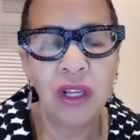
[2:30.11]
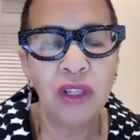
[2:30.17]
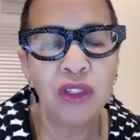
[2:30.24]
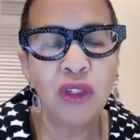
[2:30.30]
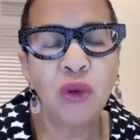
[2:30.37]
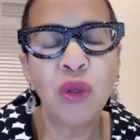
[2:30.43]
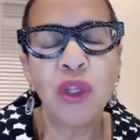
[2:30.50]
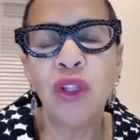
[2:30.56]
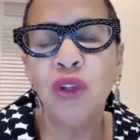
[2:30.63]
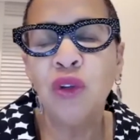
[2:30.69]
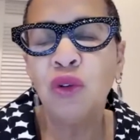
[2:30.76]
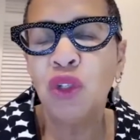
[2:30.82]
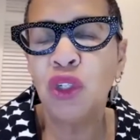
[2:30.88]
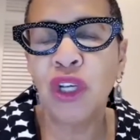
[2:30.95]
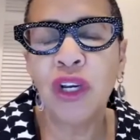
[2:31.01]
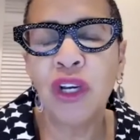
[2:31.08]
So can you
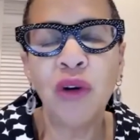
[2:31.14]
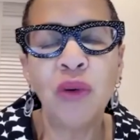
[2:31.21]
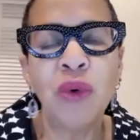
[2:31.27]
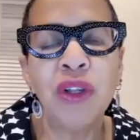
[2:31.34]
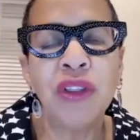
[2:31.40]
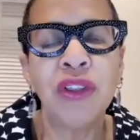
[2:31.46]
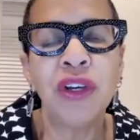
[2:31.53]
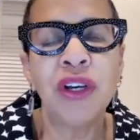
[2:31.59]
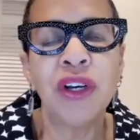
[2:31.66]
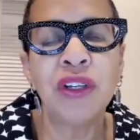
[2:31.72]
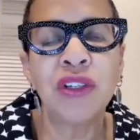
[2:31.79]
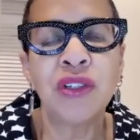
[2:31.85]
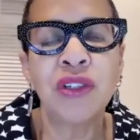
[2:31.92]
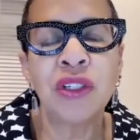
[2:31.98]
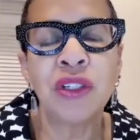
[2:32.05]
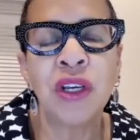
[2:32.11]
share with
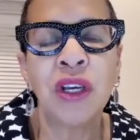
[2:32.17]
us